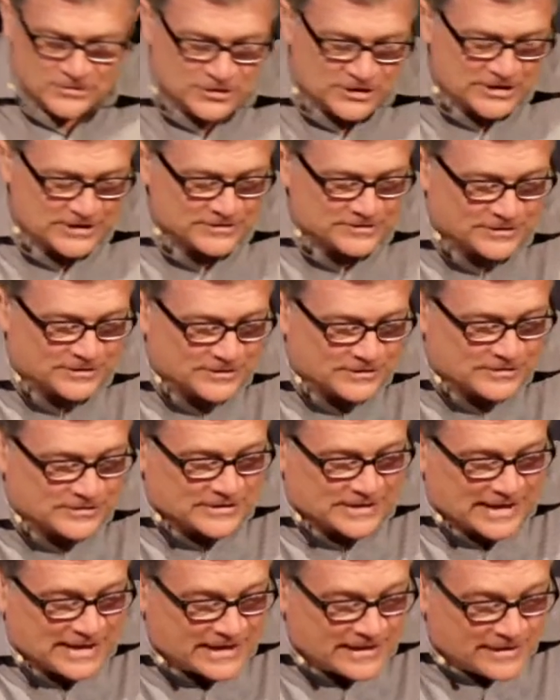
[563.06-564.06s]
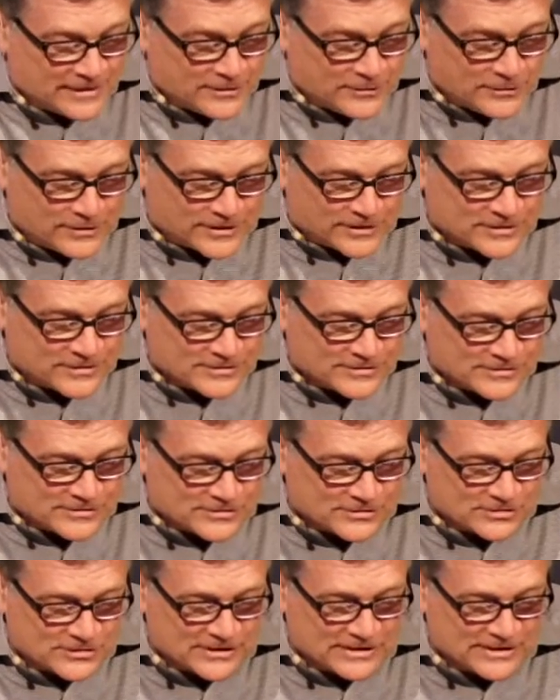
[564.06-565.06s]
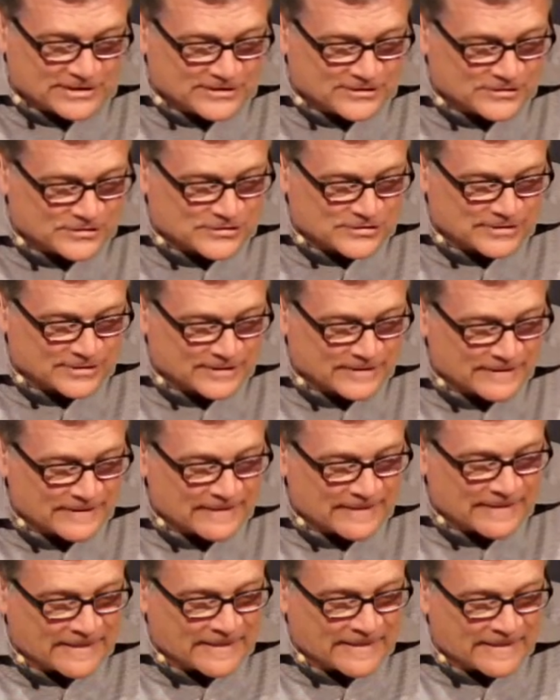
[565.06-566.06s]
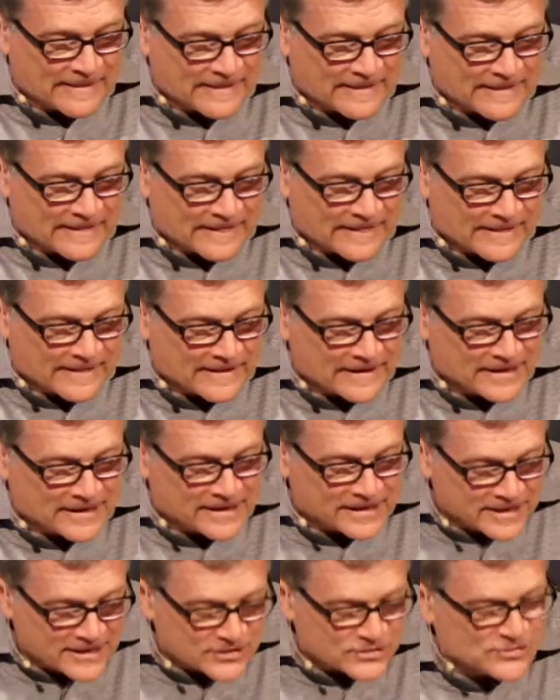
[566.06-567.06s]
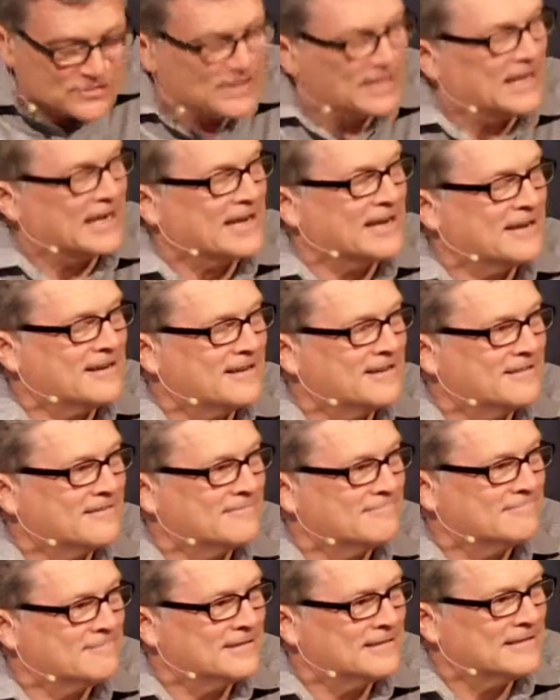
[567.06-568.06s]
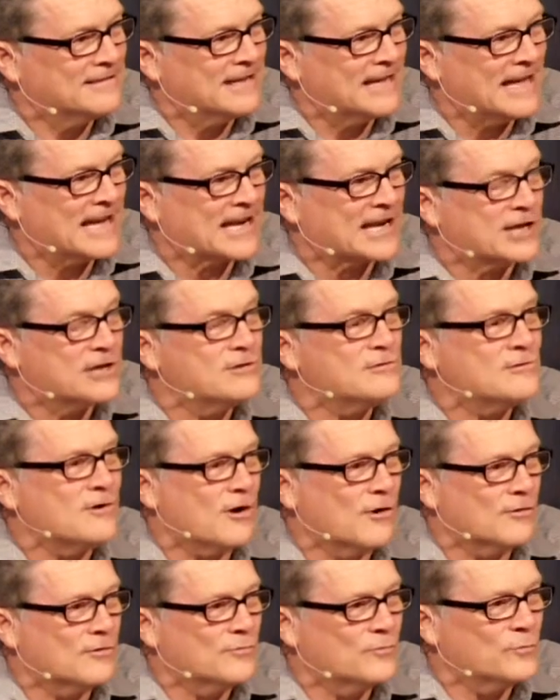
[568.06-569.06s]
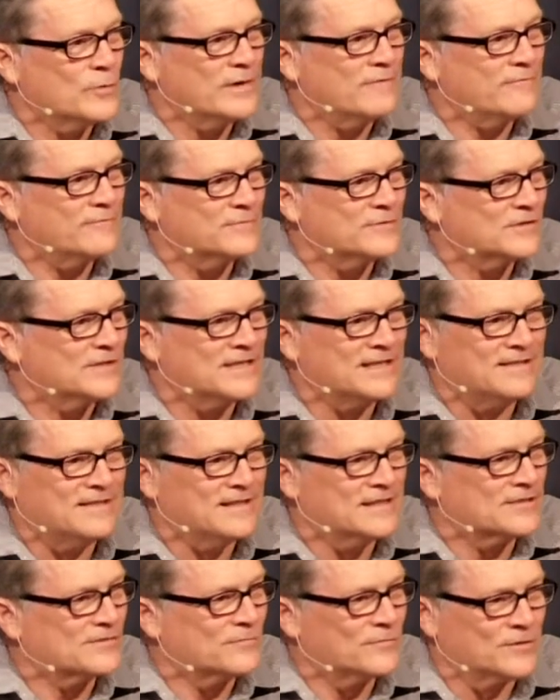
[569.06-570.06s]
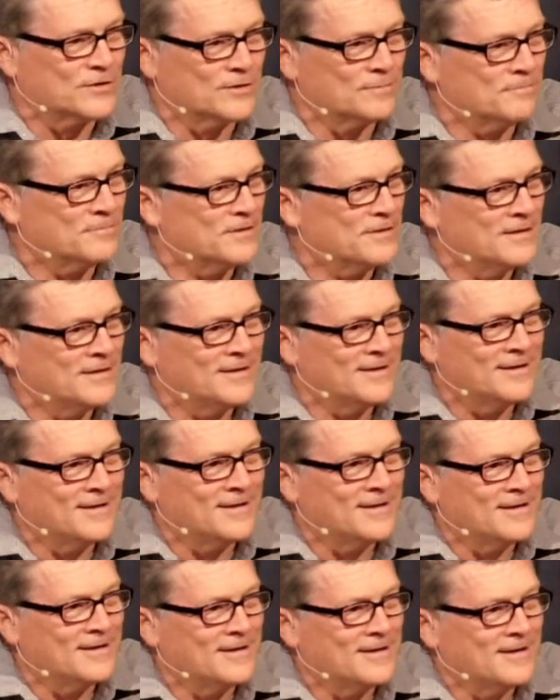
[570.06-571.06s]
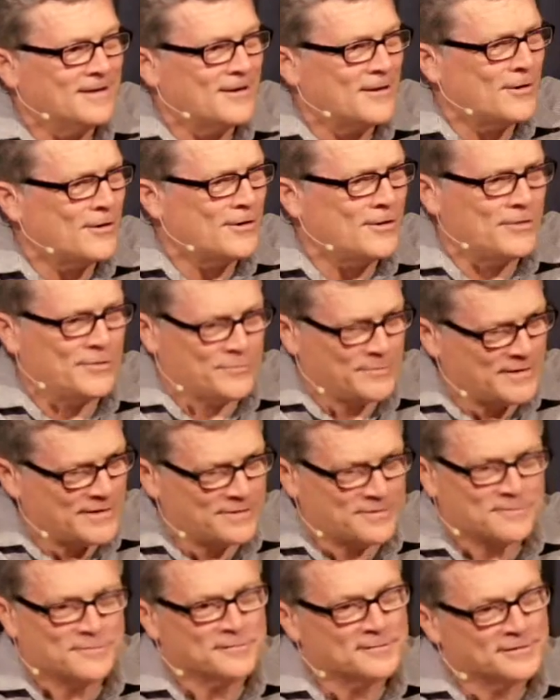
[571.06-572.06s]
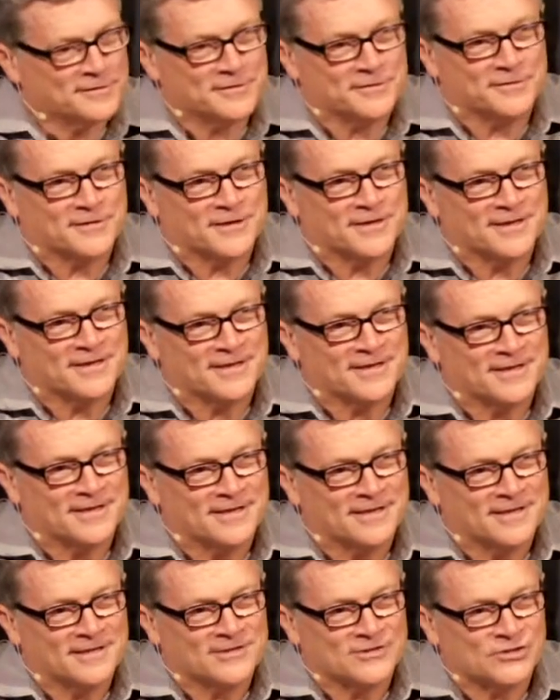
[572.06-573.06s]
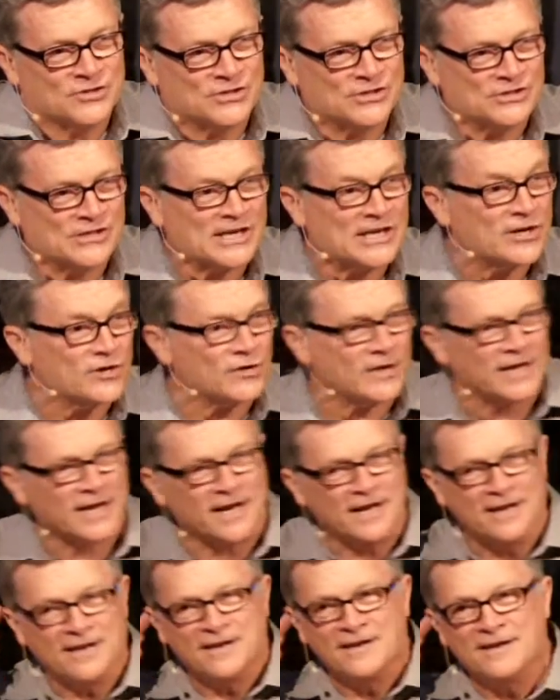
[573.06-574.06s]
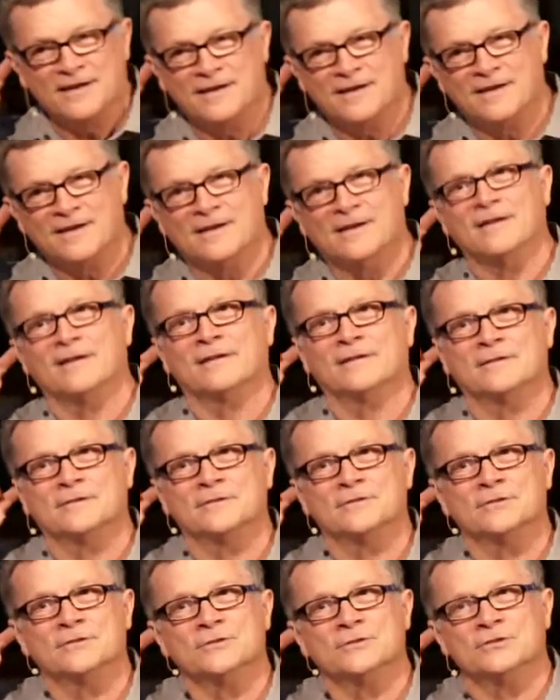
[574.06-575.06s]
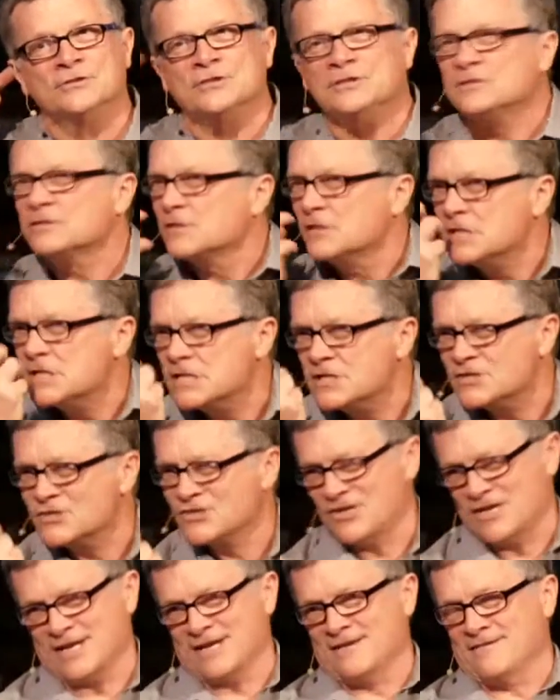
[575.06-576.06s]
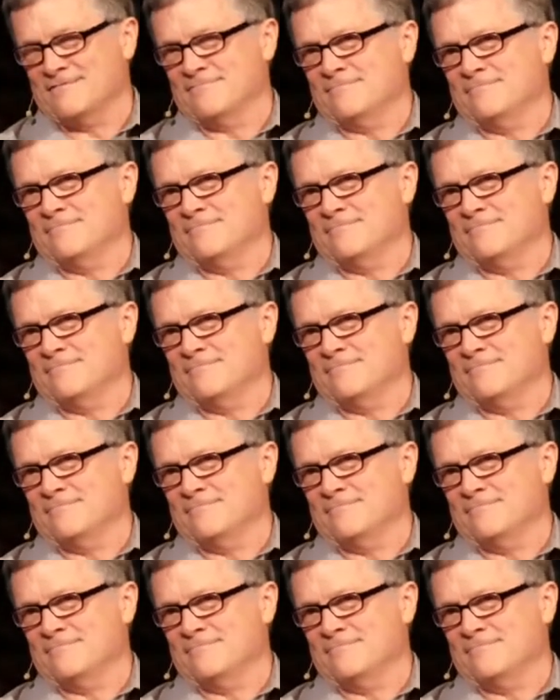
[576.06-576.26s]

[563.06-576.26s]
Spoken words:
Jesus. And notice she is listening. Akouo. We've seen this verb all the way through Luke. She's hearing. She's listening.